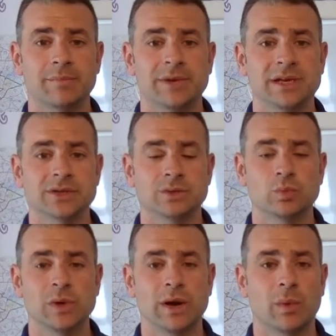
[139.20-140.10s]
Because
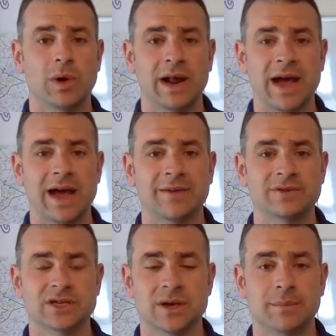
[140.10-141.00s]
we don't want to have
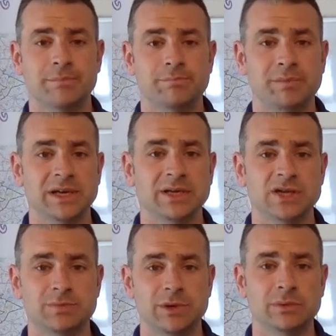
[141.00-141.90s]
some big
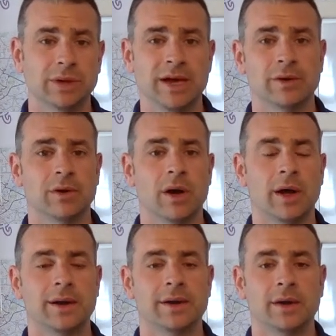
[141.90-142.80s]
dispute later
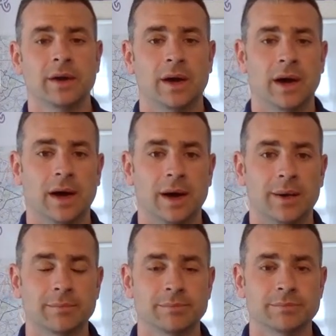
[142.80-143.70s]
on.
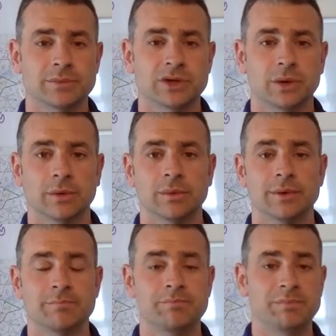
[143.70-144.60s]
So
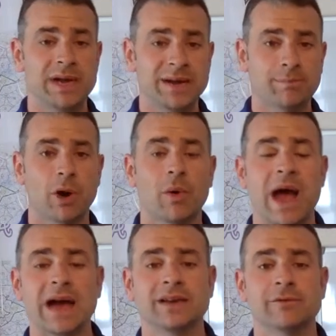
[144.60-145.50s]
being
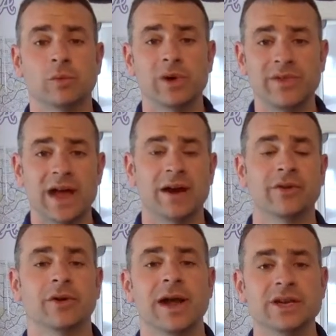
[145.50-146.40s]
proactive with that
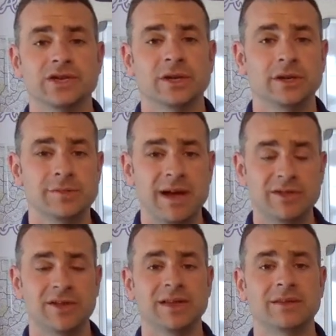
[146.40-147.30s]
other agent, you may
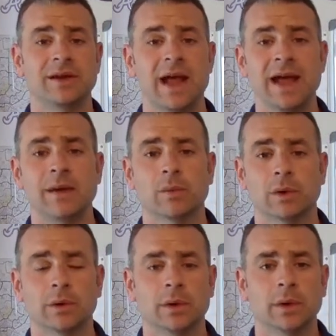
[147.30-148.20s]
think that, hey,
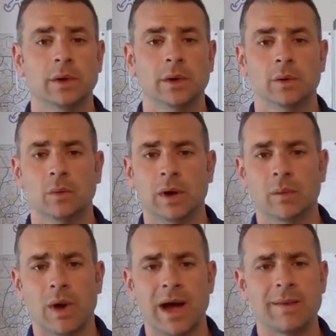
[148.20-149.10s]
well,
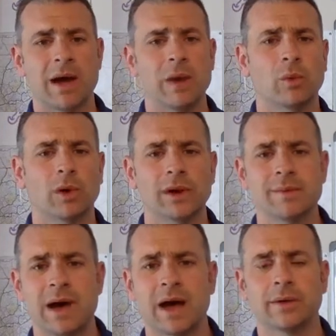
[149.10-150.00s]
why am I worried
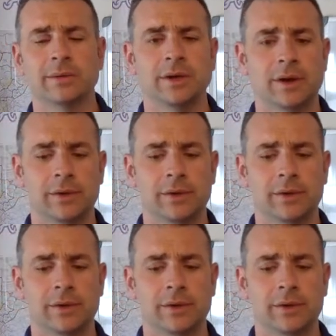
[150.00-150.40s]
about,